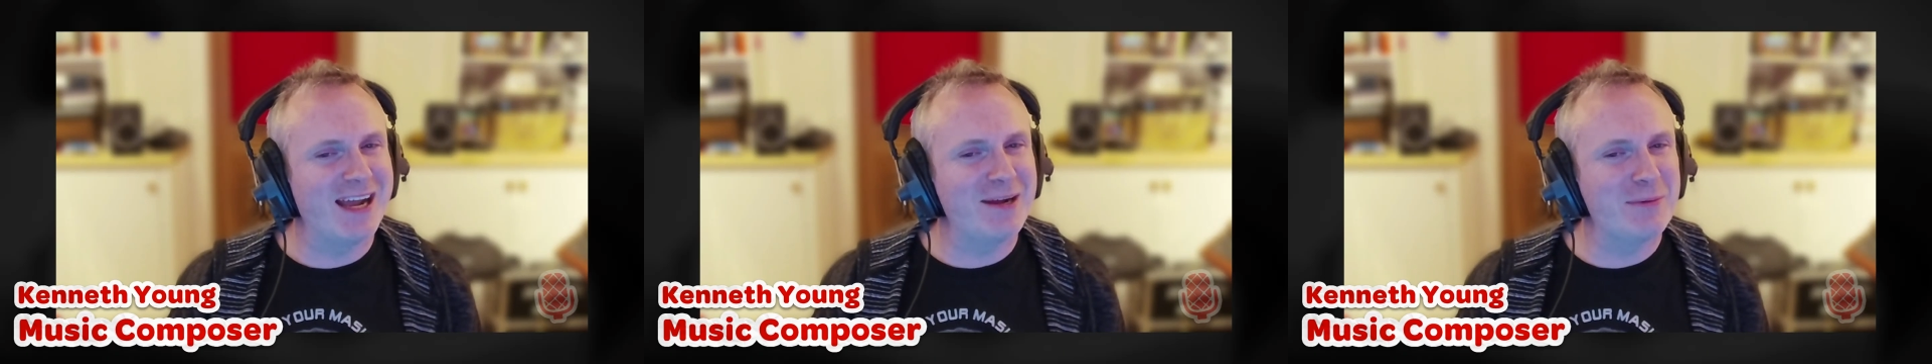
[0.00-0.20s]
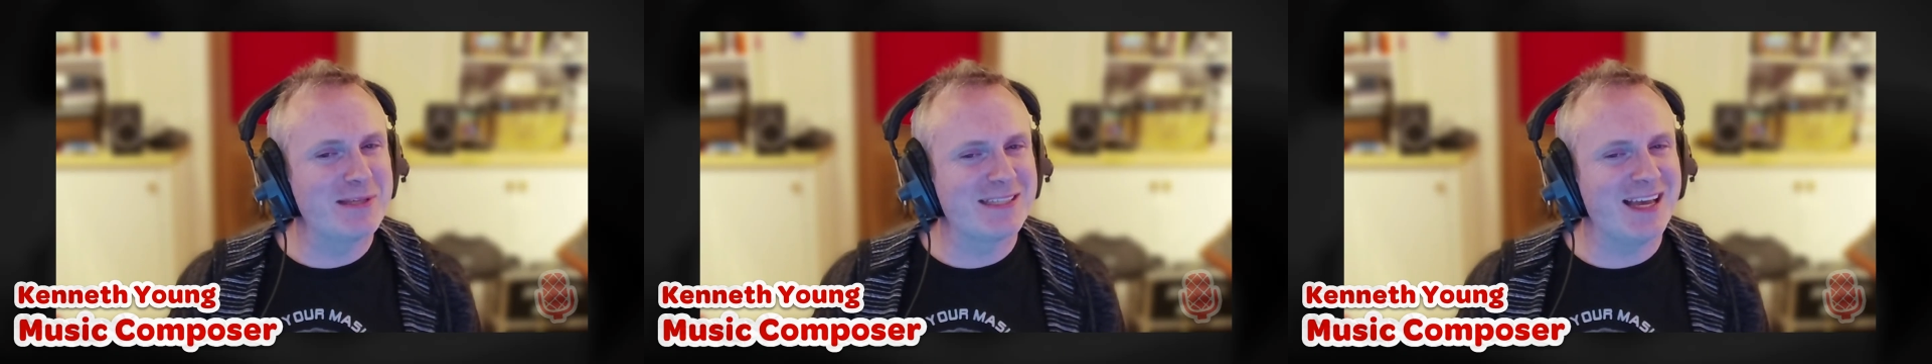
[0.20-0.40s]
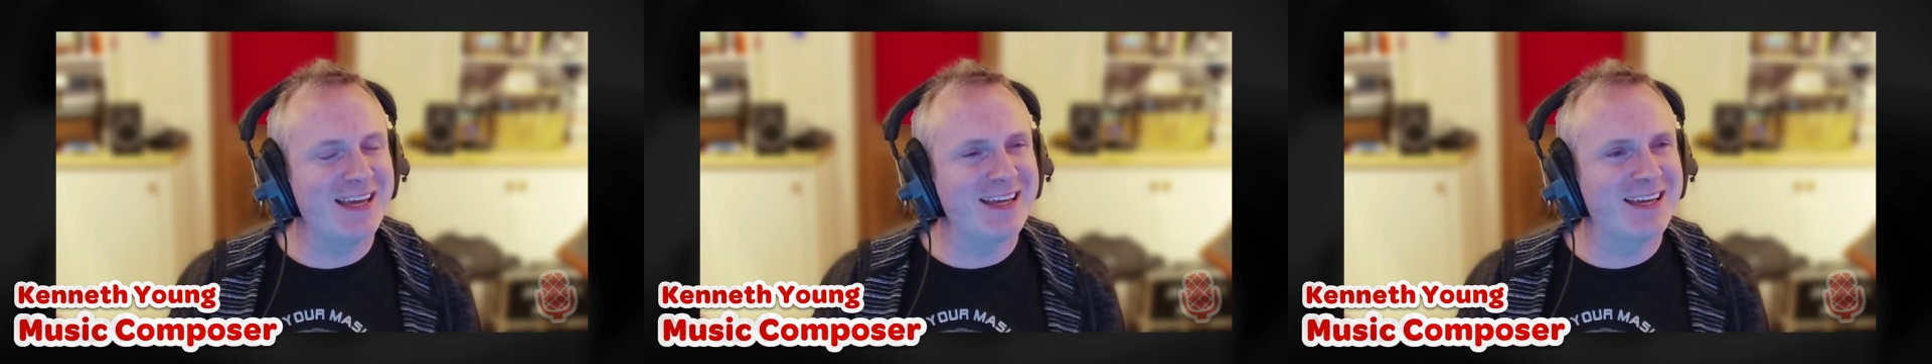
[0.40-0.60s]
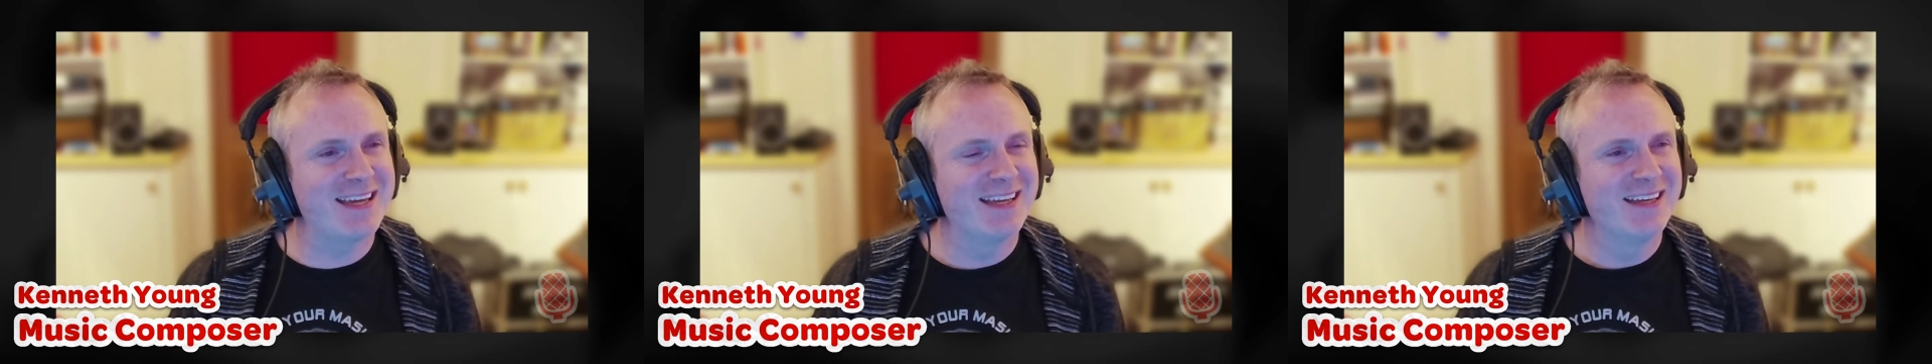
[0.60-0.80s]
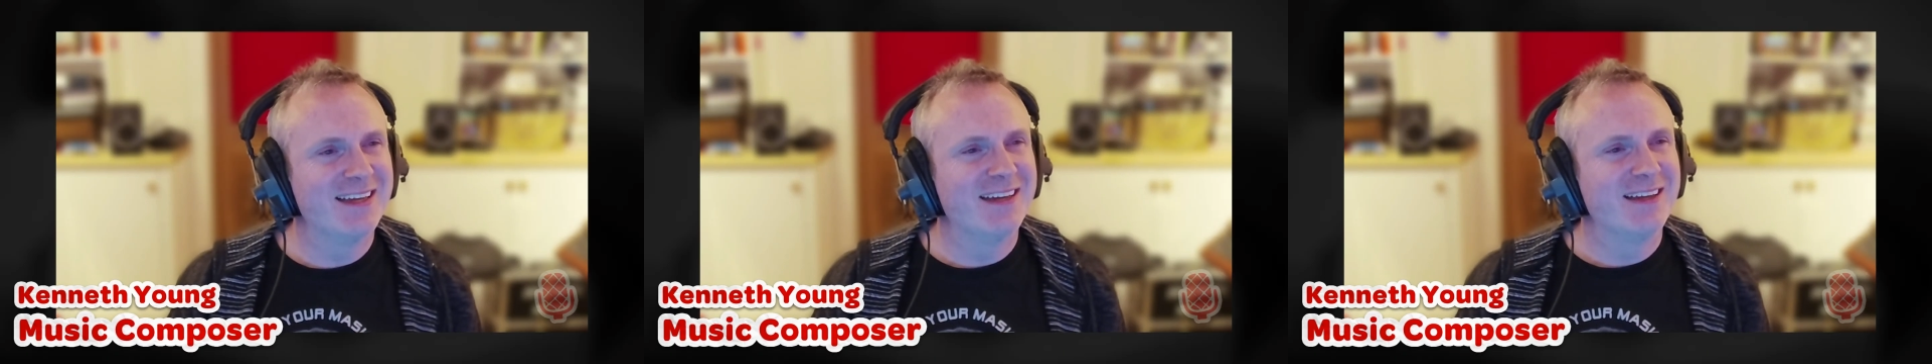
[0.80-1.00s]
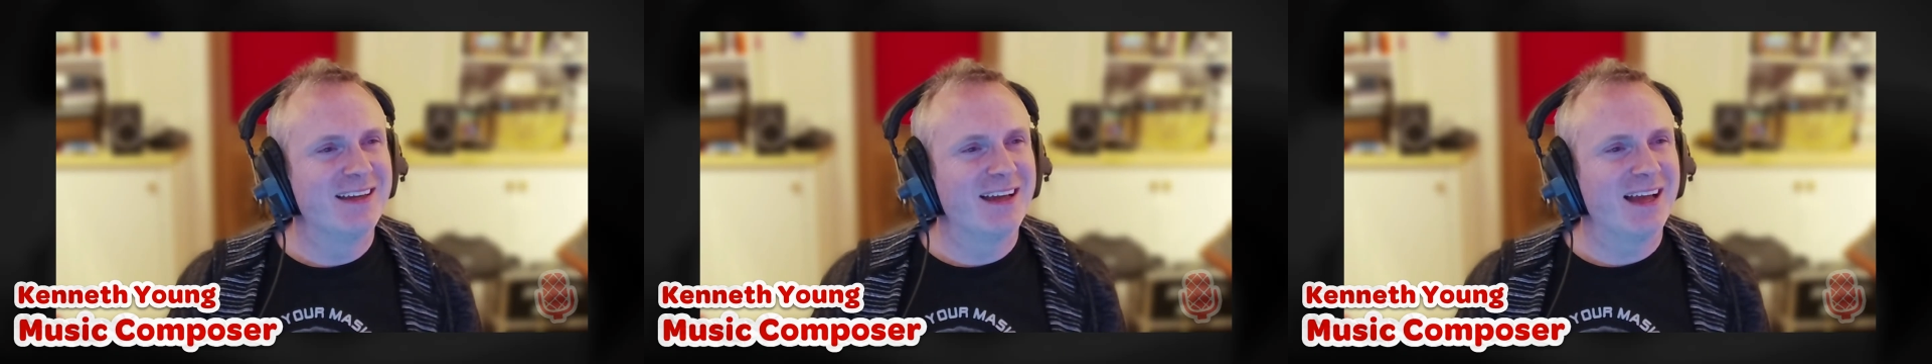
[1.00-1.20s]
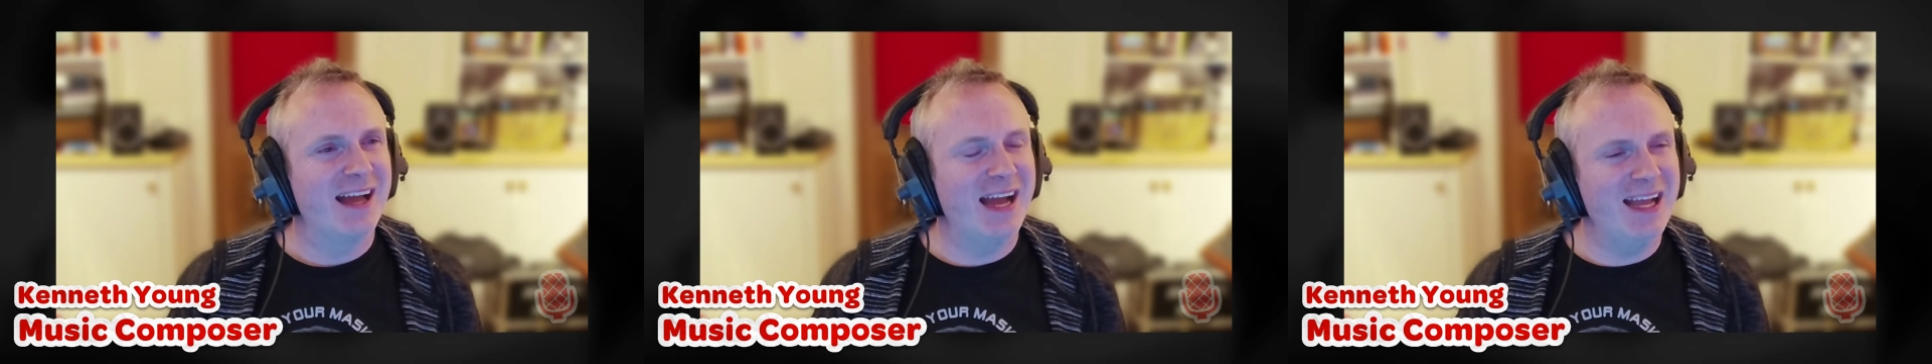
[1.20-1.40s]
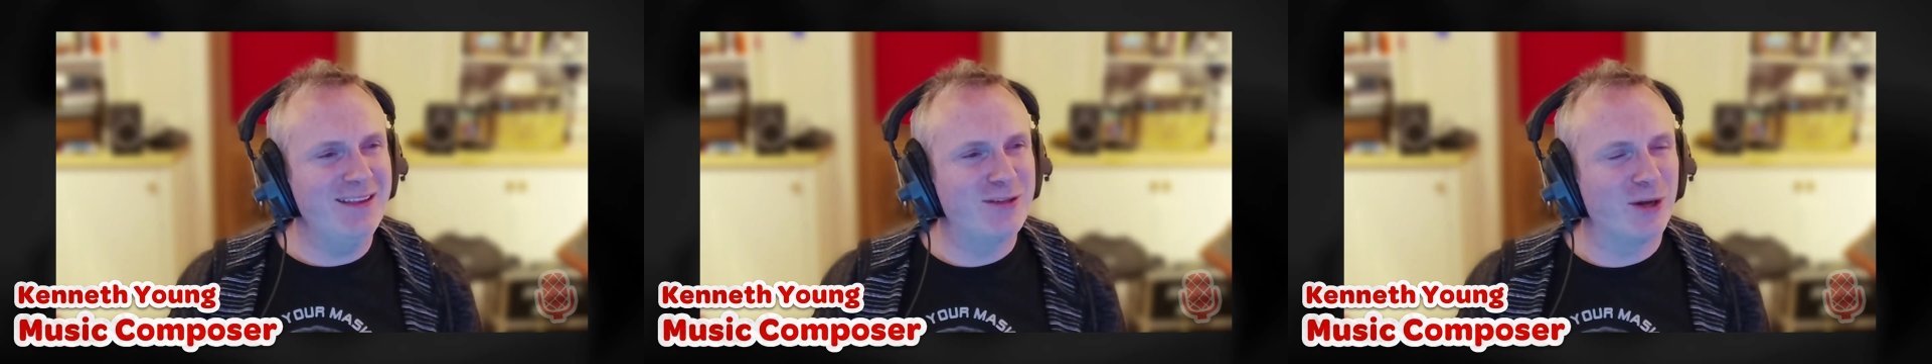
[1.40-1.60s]
And I was like,
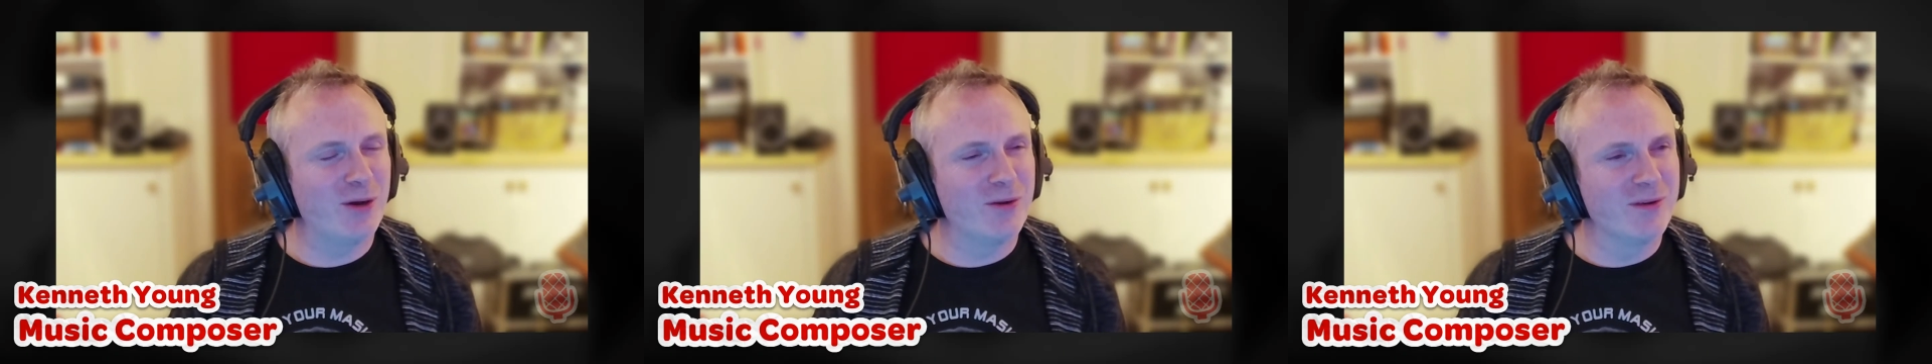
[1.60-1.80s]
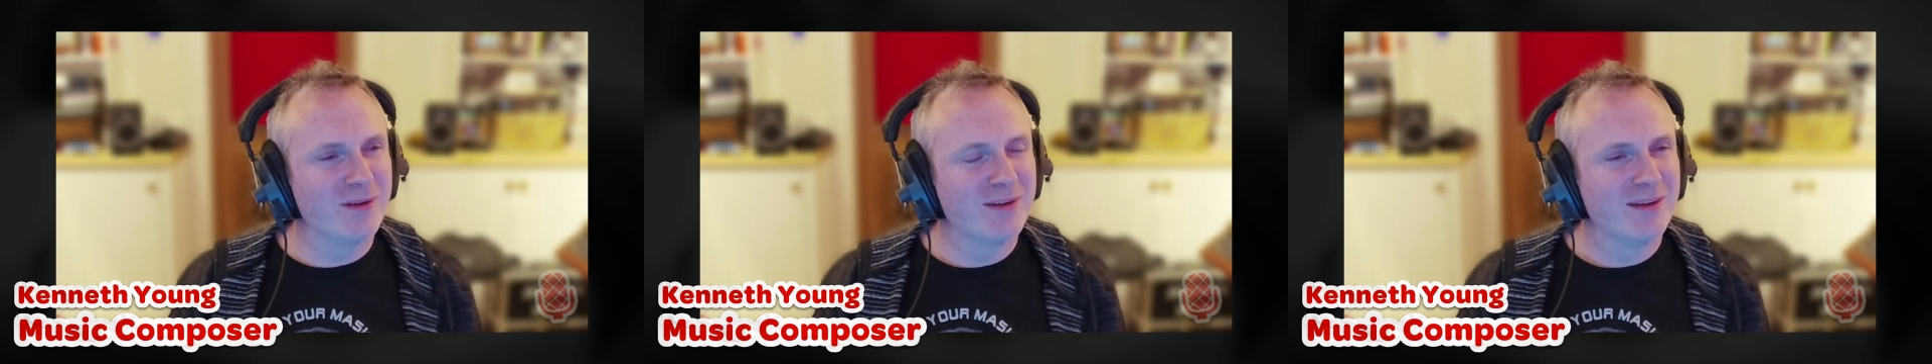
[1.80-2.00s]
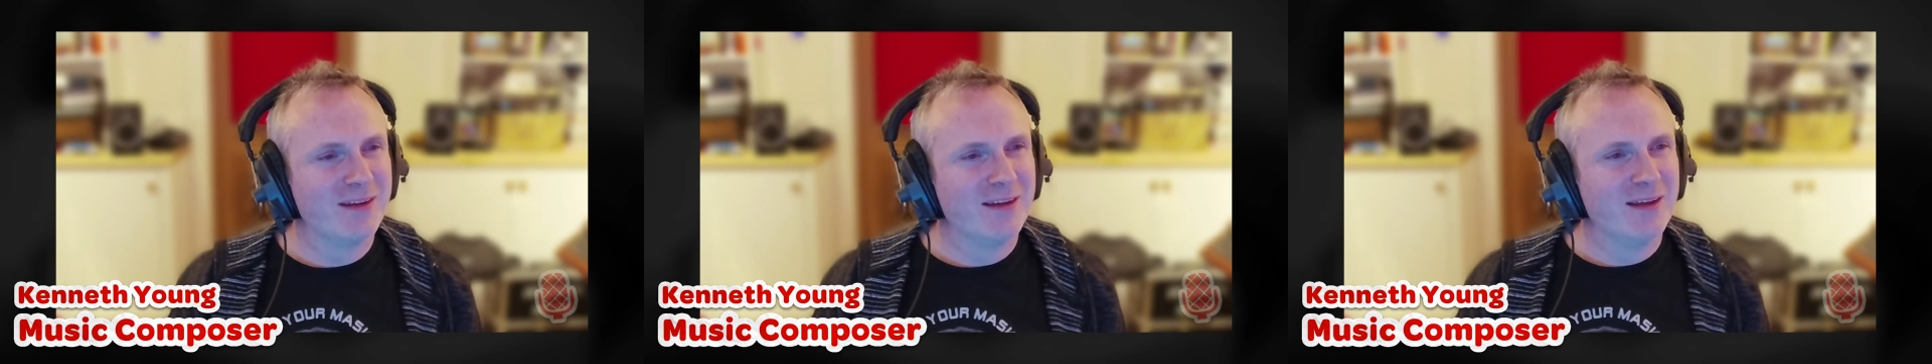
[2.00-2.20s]
Anton,